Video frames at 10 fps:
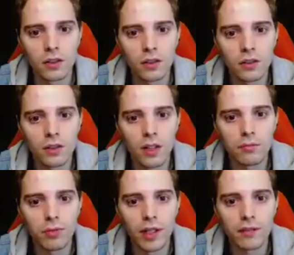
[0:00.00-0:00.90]
Yeah,
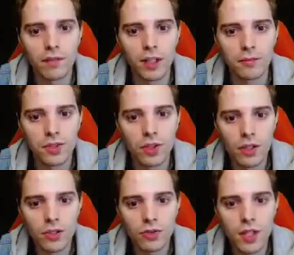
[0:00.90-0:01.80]
Bright Flame.
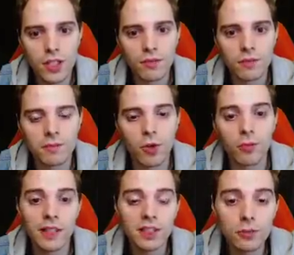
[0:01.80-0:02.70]
Discard two energies from this
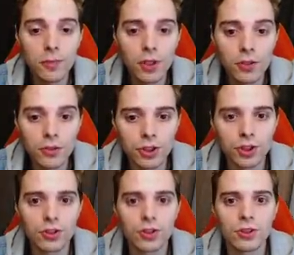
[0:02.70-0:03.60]
Pokemon. That's super
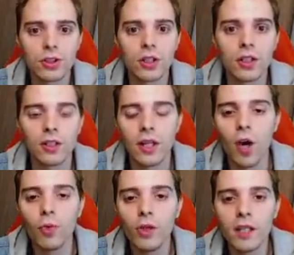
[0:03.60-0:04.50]
huge. Yeah,
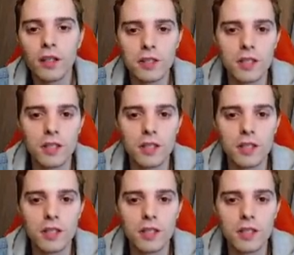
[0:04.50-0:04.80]
hopefully he does